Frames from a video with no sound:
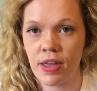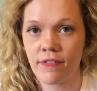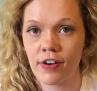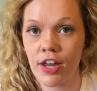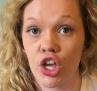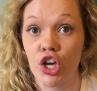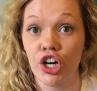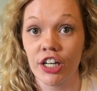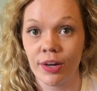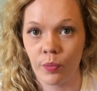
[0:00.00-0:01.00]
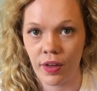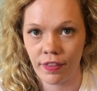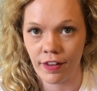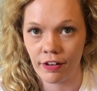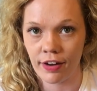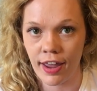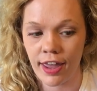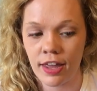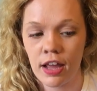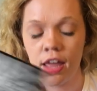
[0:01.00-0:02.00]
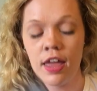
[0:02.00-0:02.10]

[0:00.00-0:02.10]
being very good with it, right?